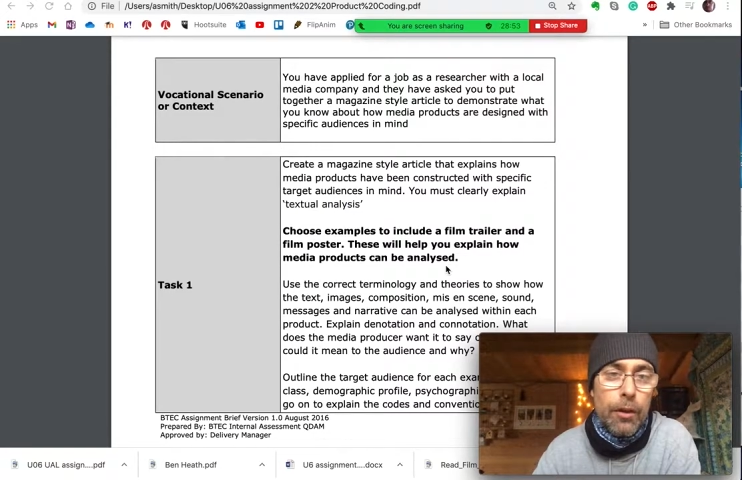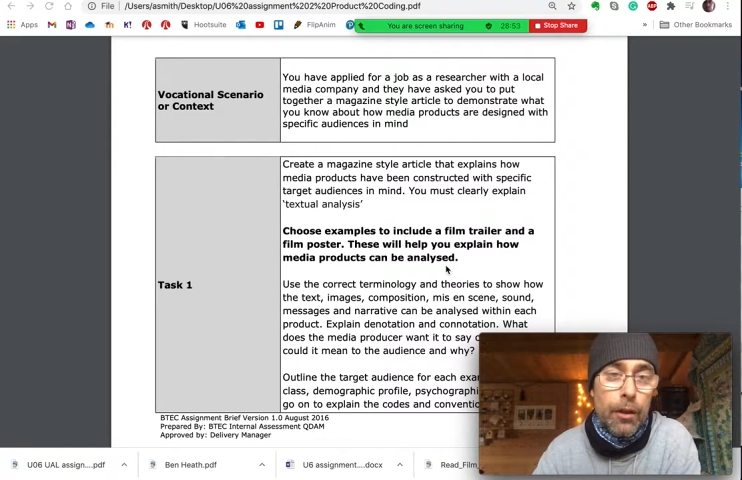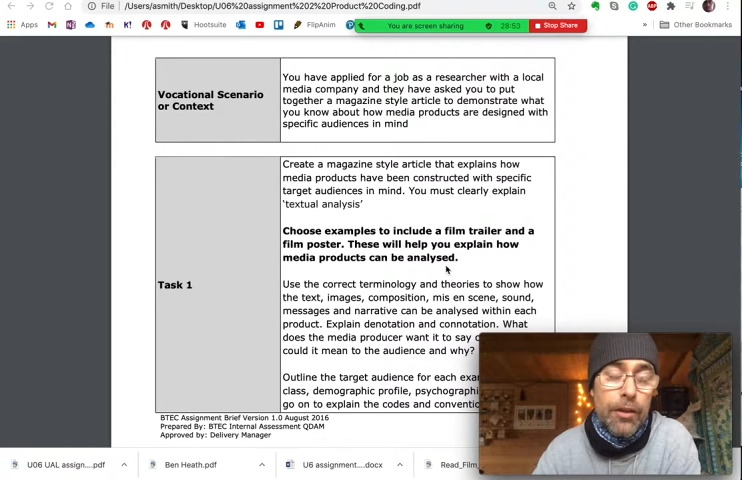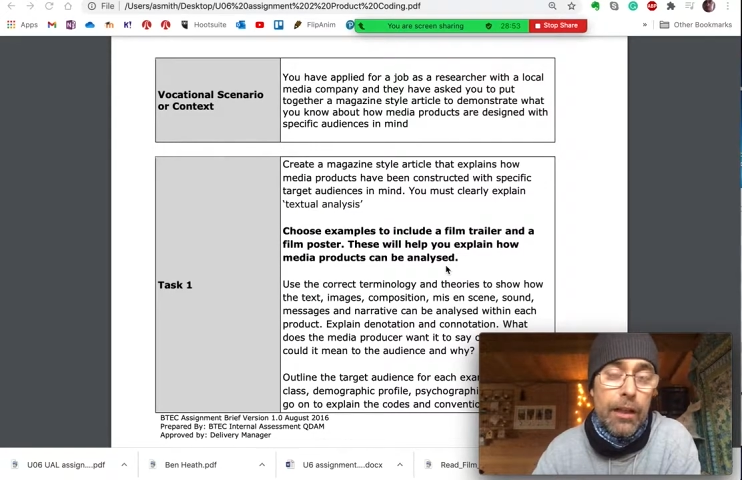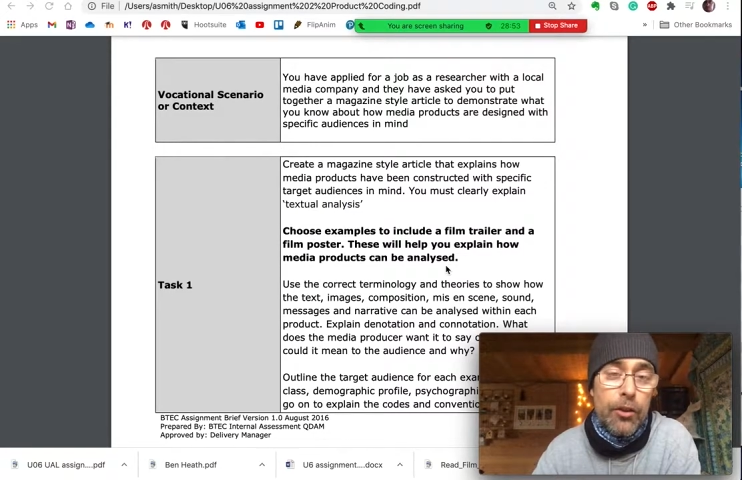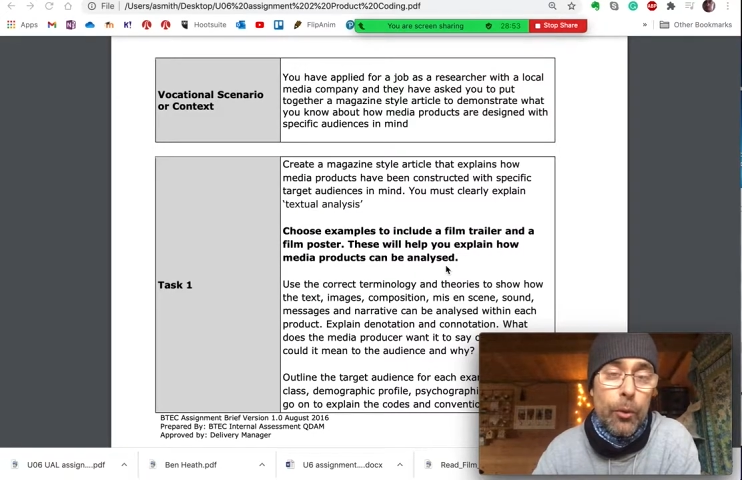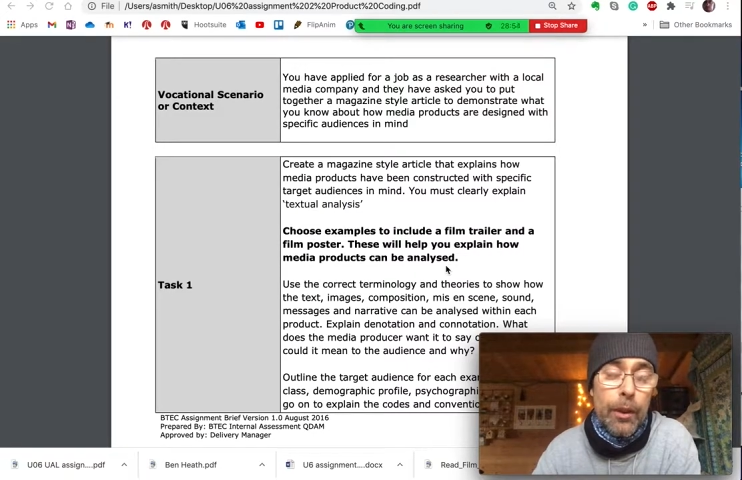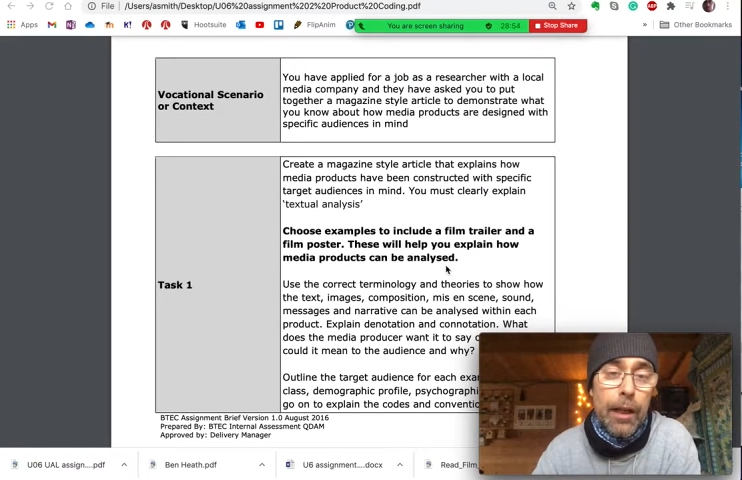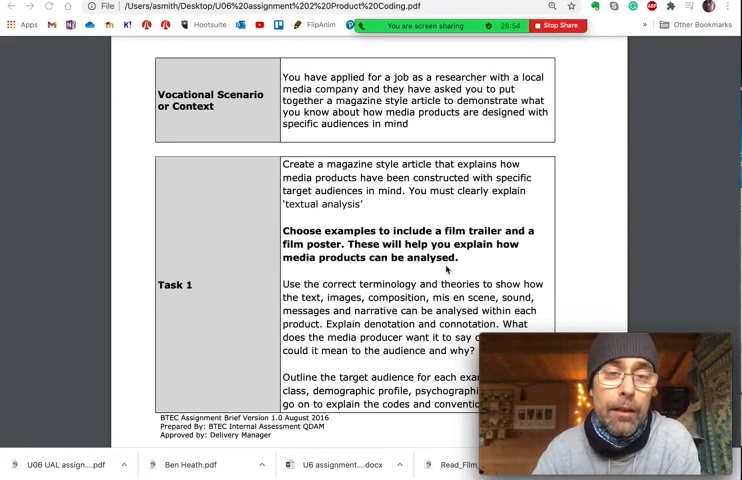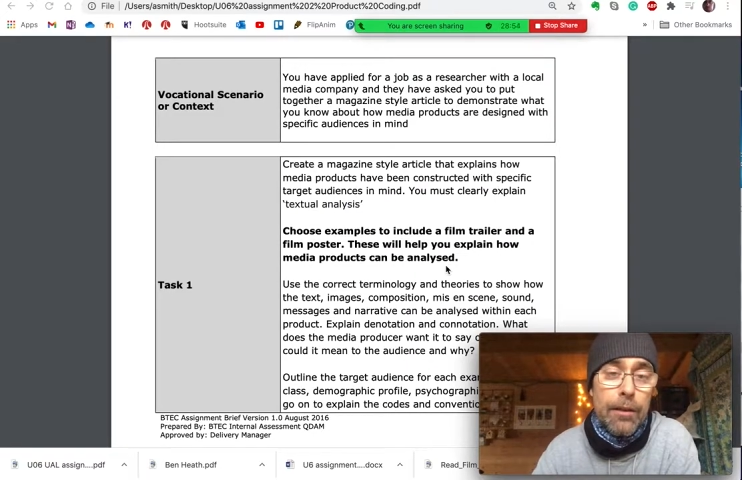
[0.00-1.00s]
textual
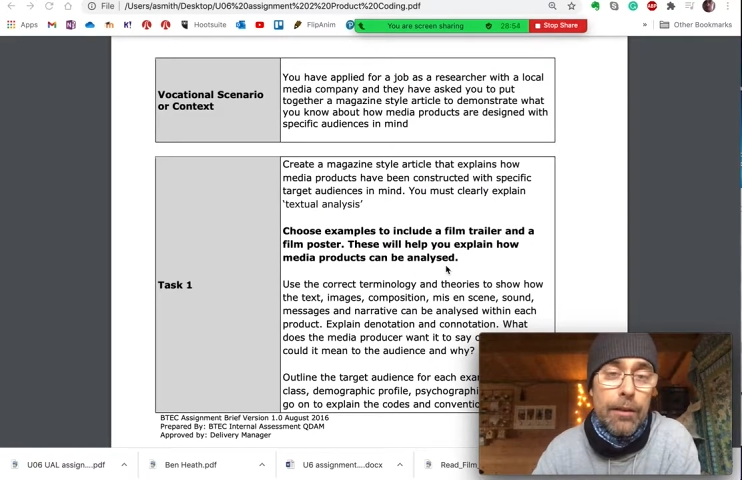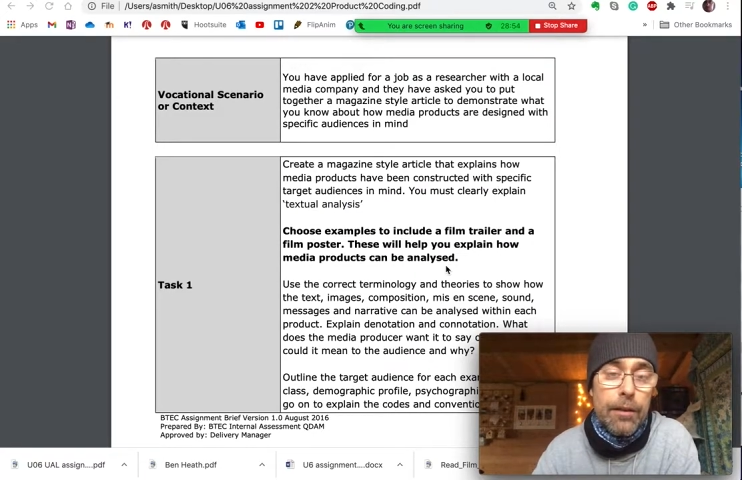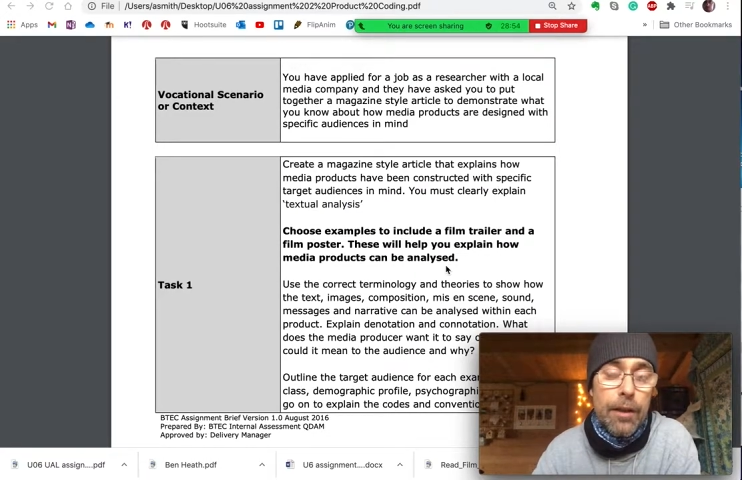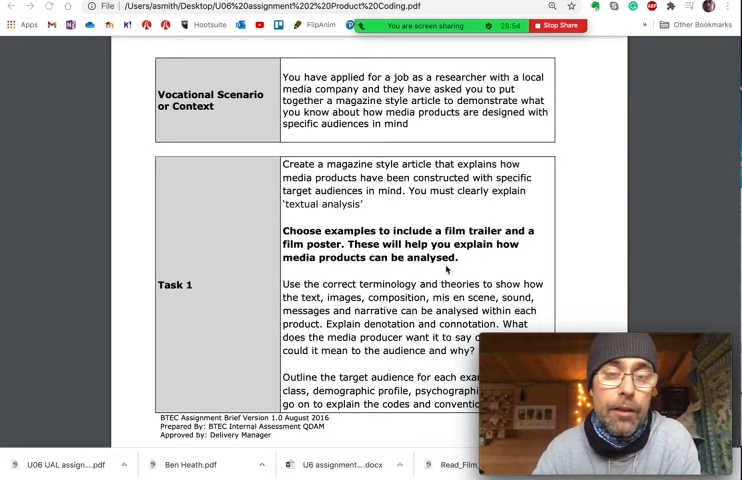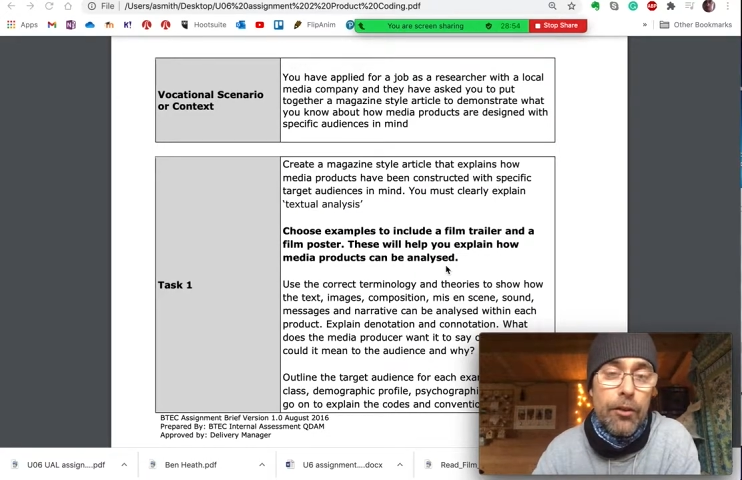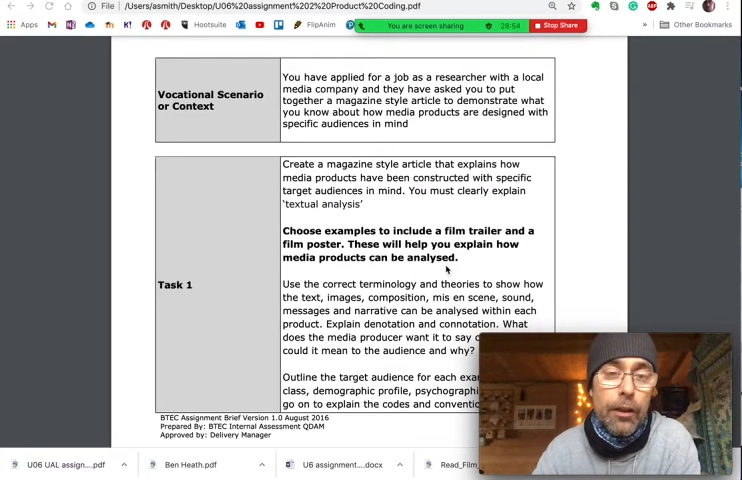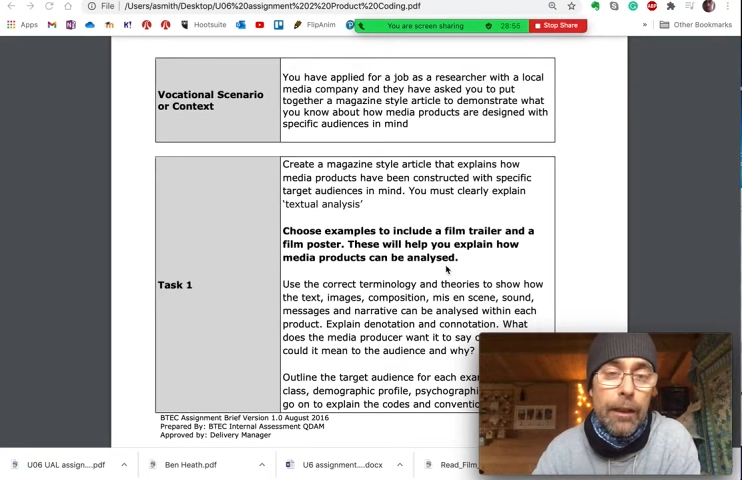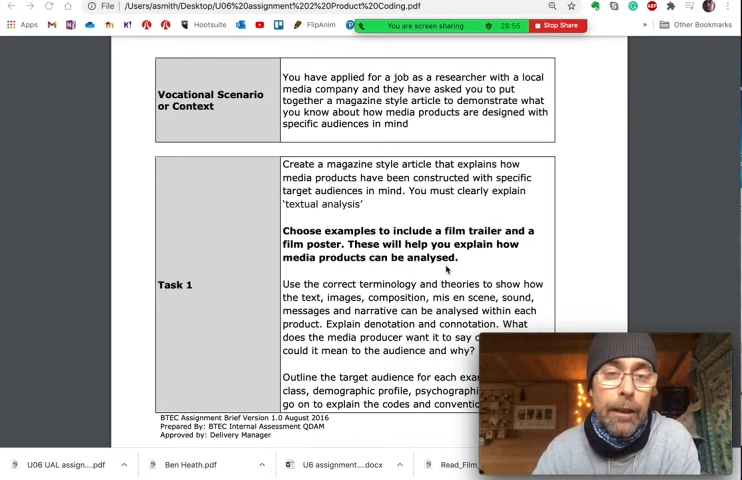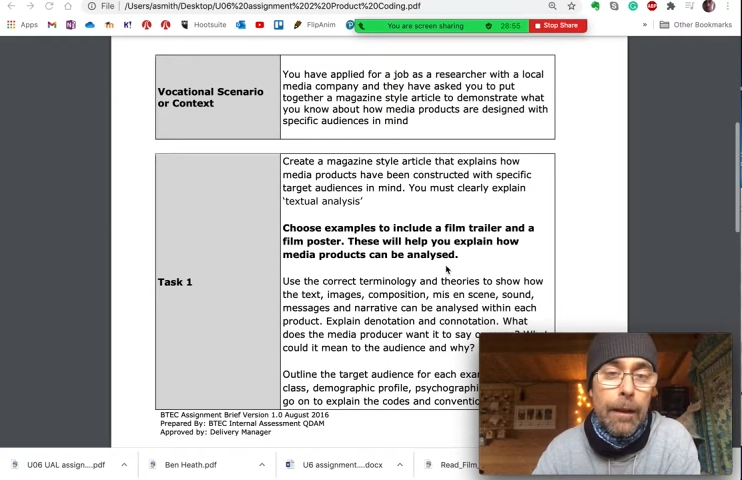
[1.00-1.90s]
analysis essentially.